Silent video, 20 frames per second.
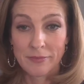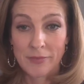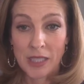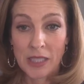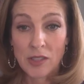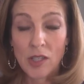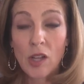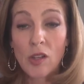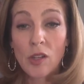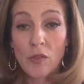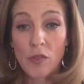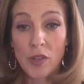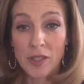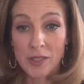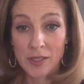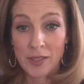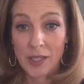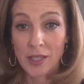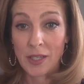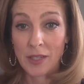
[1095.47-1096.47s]
it's all over the
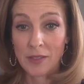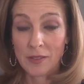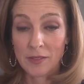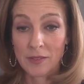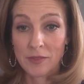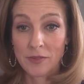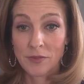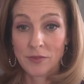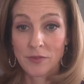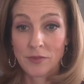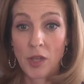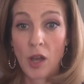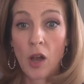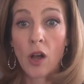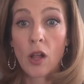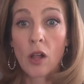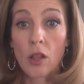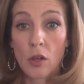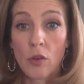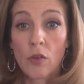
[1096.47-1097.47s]
city,
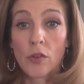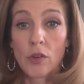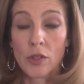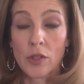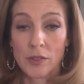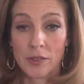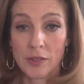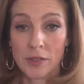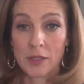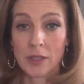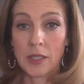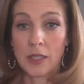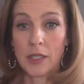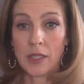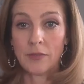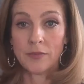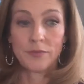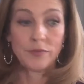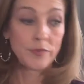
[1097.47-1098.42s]
all over the city.